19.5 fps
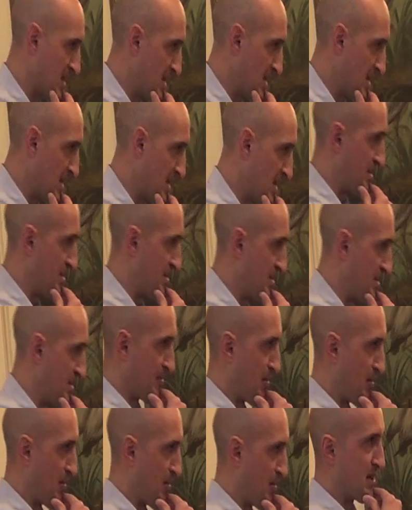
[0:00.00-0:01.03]
that with an
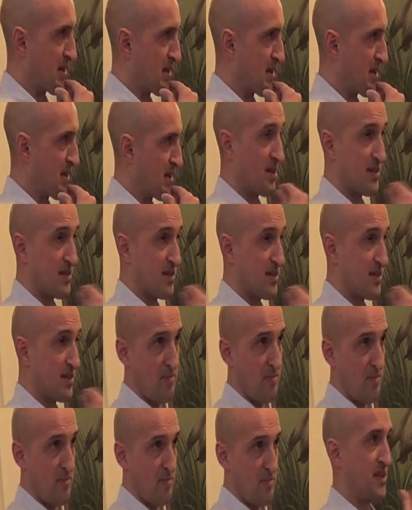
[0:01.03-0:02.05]
experiment conducted by
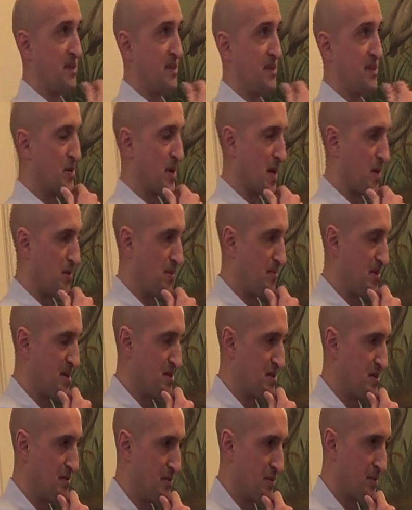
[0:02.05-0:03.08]
Professor Drake, who I
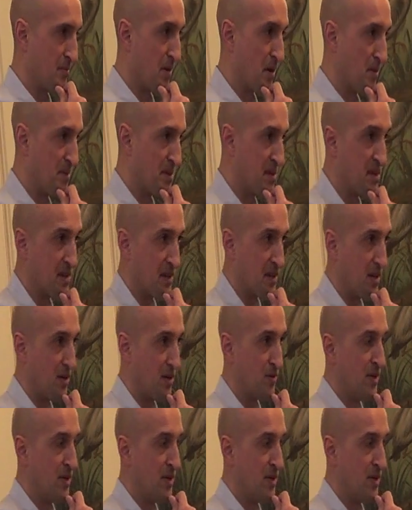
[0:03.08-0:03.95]
mentioned a few moments ago.